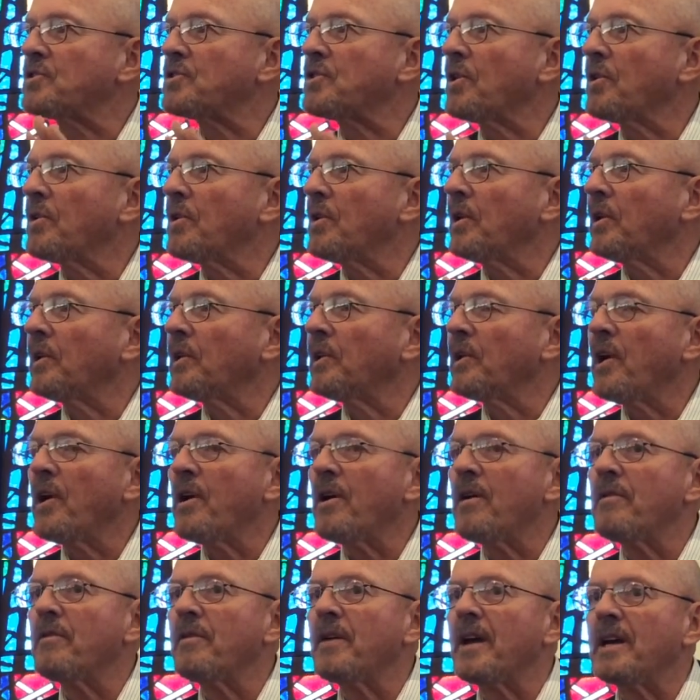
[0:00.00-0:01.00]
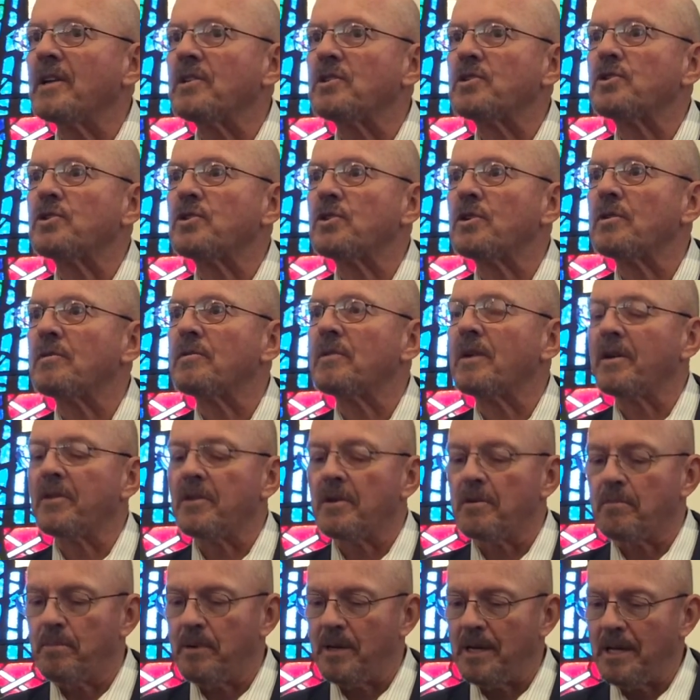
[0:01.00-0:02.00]
to love and serve
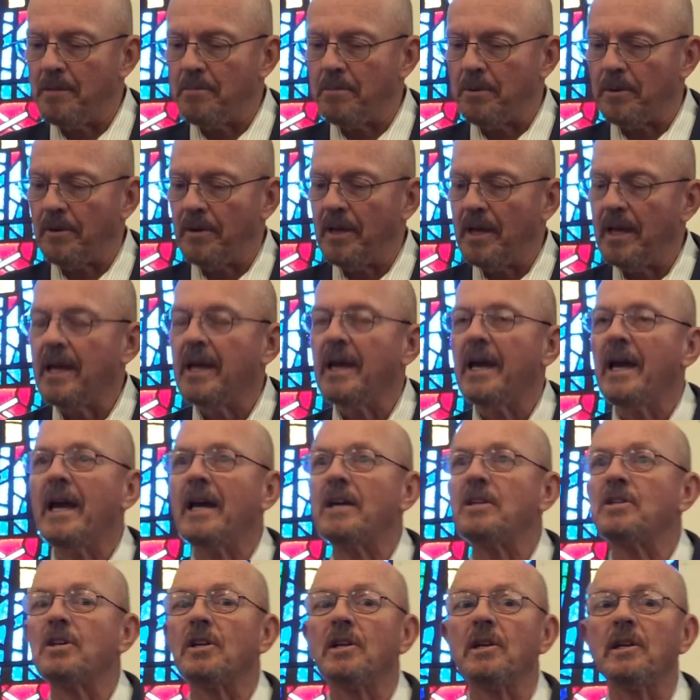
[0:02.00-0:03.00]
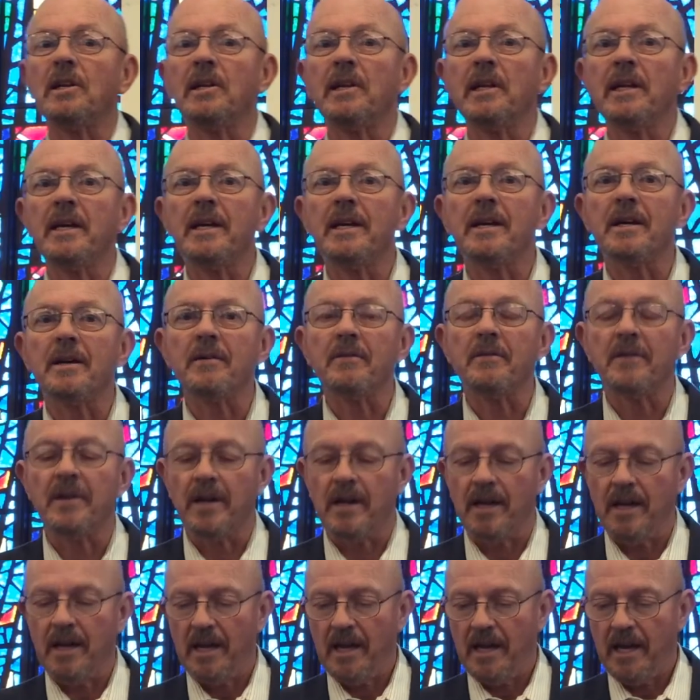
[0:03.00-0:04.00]
other people and to live